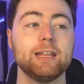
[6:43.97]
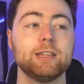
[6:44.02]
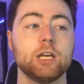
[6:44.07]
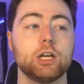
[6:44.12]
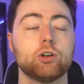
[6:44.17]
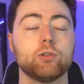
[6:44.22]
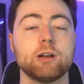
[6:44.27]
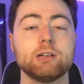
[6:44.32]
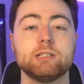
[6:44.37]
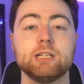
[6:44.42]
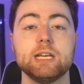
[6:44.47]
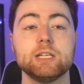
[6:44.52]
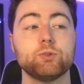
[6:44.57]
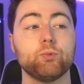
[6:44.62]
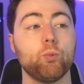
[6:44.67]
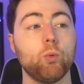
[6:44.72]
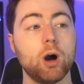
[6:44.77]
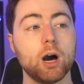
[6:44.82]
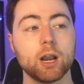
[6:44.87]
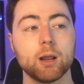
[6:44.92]
The Grizzlies
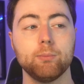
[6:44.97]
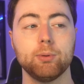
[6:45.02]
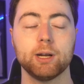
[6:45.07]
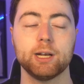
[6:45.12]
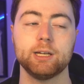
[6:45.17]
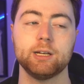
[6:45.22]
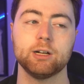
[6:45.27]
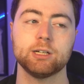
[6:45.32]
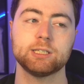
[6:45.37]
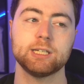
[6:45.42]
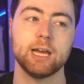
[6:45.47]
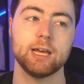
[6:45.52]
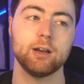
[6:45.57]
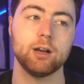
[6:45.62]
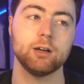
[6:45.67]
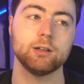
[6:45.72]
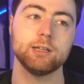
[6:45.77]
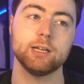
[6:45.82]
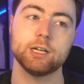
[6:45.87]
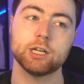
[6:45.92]
want to bring in their center,
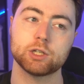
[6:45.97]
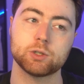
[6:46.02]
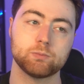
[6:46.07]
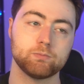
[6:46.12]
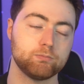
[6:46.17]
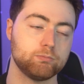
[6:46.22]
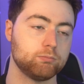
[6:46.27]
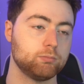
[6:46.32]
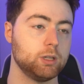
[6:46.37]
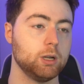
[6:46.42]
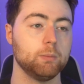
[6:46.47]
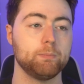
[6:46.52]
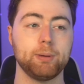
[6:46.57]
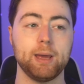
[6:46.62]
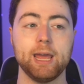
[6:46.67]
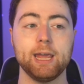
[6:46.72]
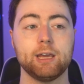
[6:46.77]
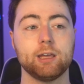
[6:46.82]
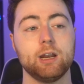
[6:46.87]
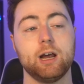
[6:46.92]
and they're
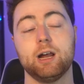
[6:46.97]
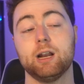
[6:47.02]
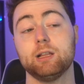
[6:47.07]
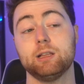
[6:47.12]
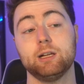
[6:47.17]
banking on it.